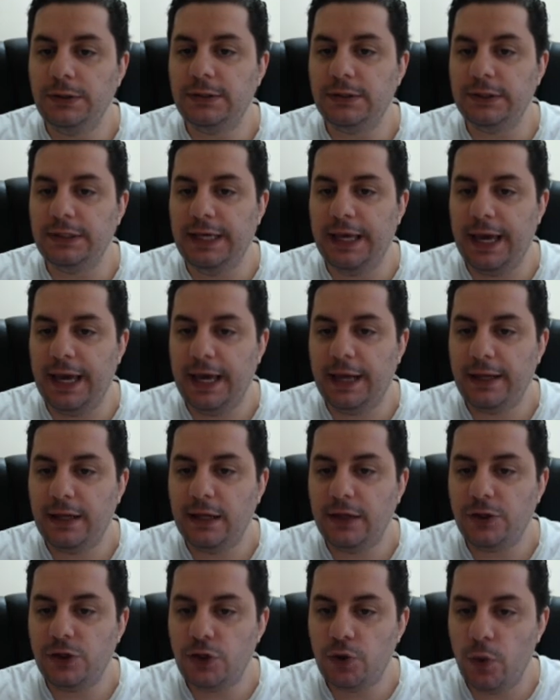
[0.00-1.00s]
get
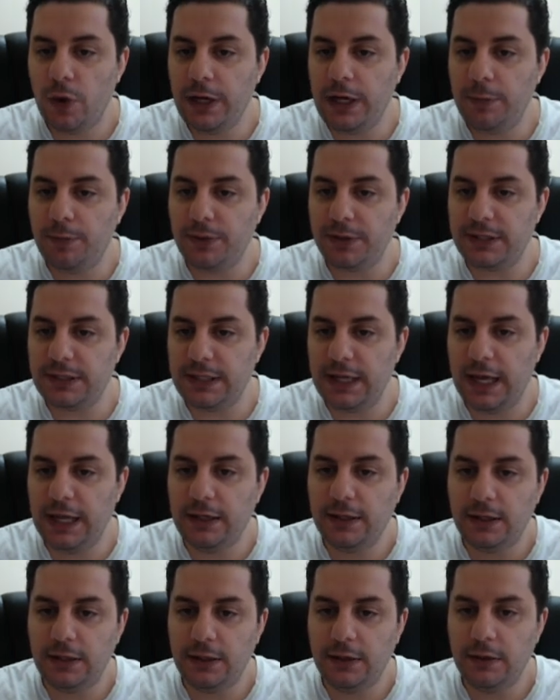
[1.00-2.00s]

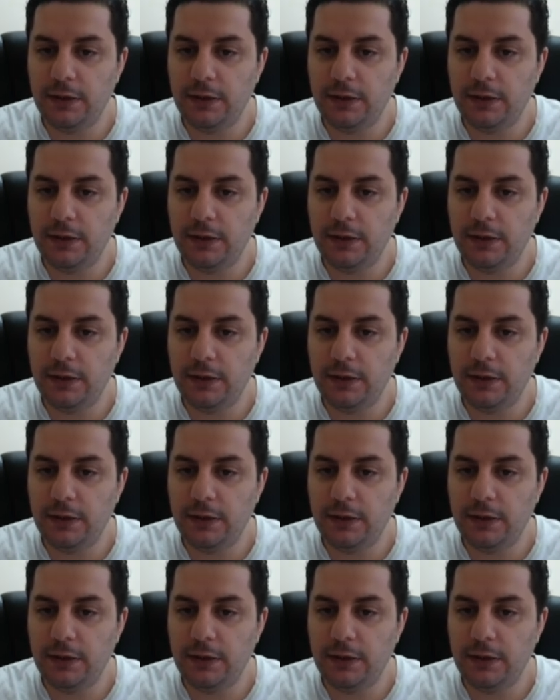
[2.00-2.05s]
20%